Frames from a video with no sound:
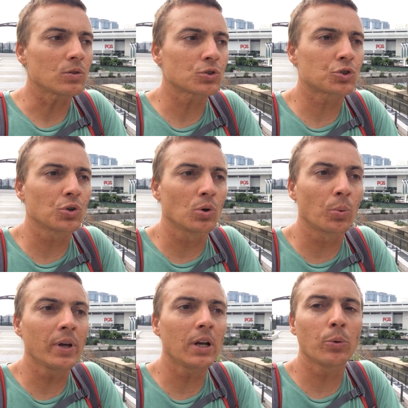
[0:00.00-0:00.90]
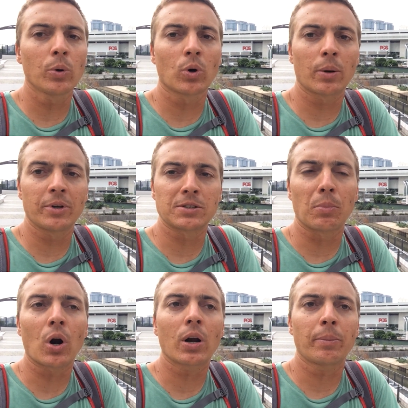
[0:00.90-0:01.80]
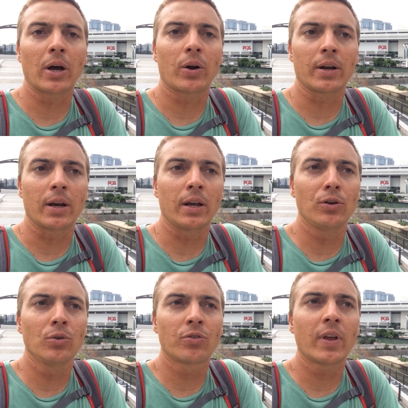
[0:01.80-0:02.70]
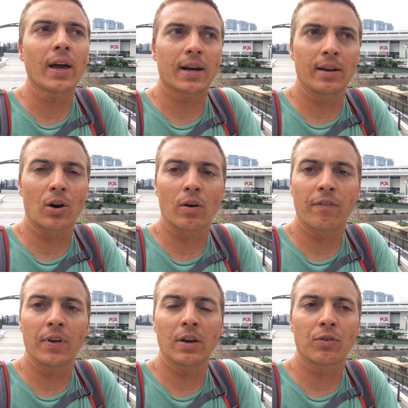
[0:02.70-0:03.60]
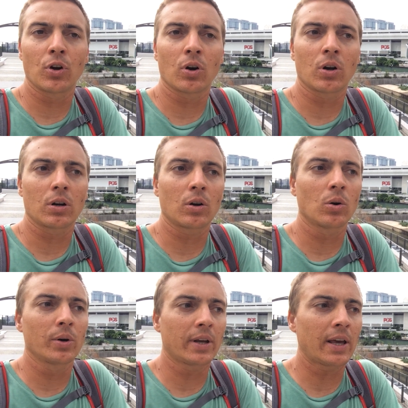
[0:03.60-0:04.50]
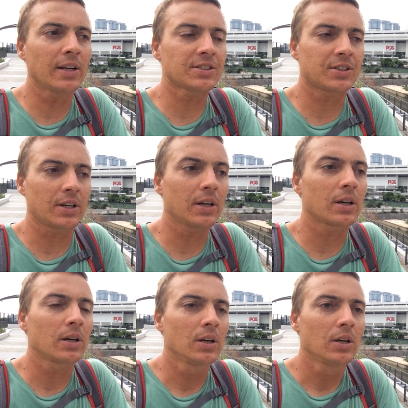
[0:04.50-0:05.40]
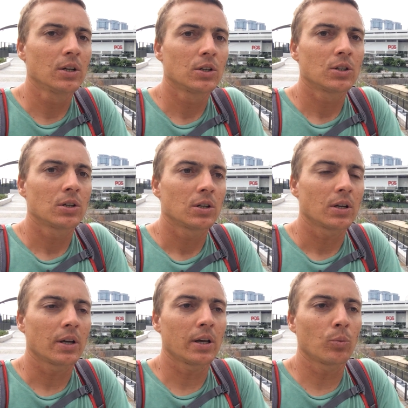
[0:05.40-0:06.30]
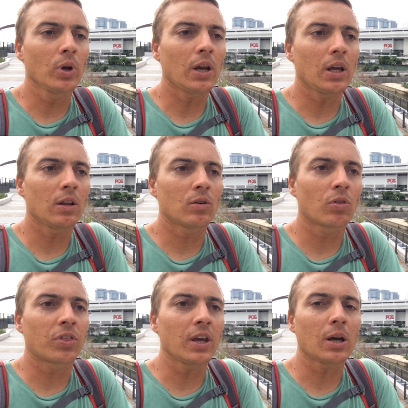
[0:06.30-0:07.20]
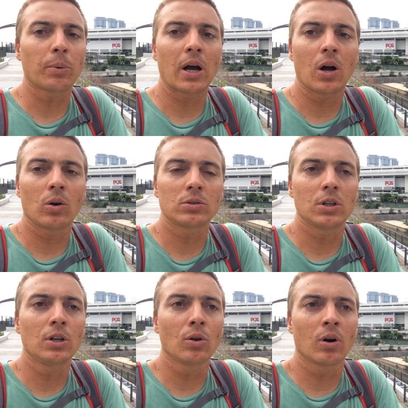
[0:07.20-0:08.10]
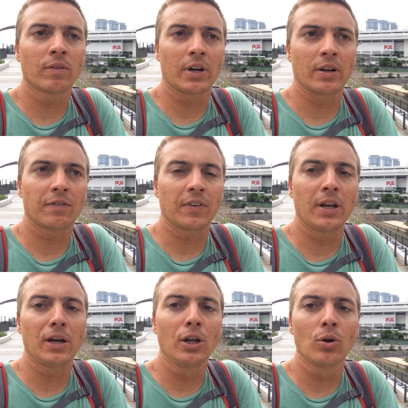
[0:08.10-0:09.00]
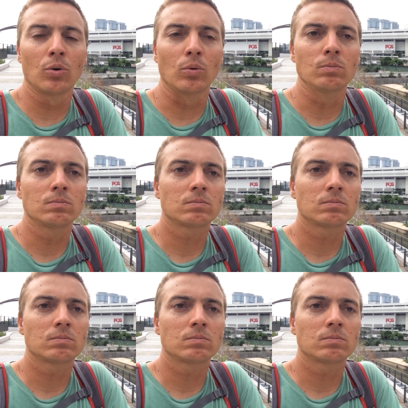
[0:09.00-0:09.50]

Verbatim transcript: So really we want to be smart about it and use that in our favor, not going against it. And we need to think about innovative and new